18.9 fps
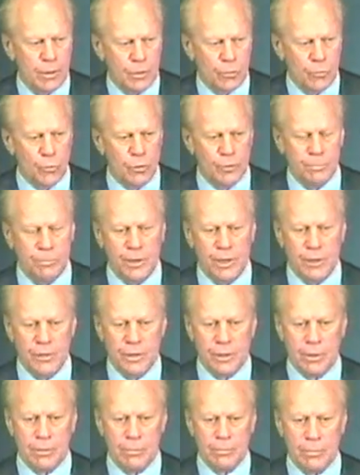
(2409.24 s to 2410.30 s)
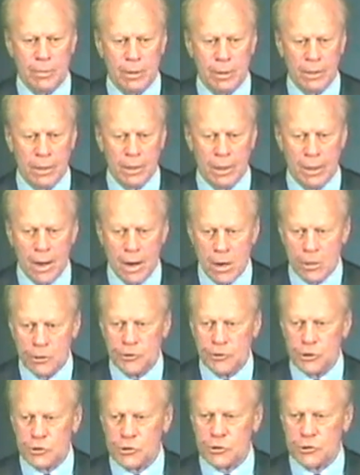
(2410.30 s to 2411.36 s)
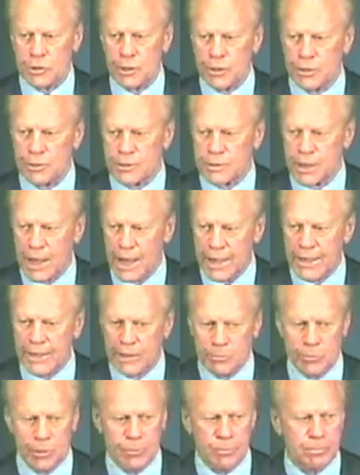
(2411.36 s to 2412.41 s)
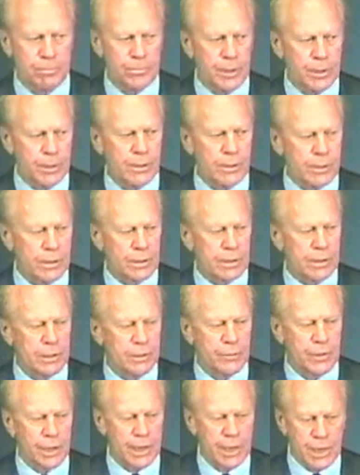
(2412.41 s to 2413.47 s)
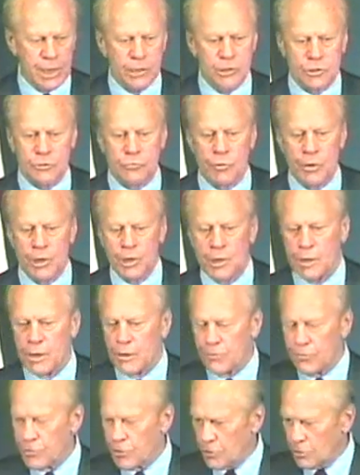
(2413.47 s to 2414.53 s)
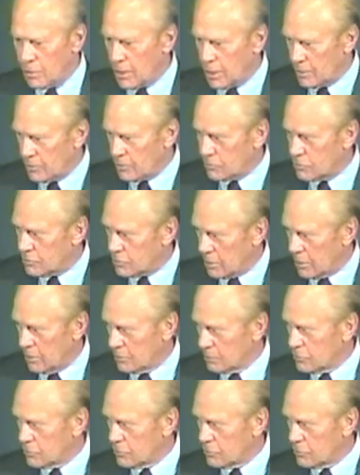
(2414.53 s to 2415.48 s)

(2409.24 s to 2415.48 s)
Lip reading: would be the largest entitlement bill in the history of the United States.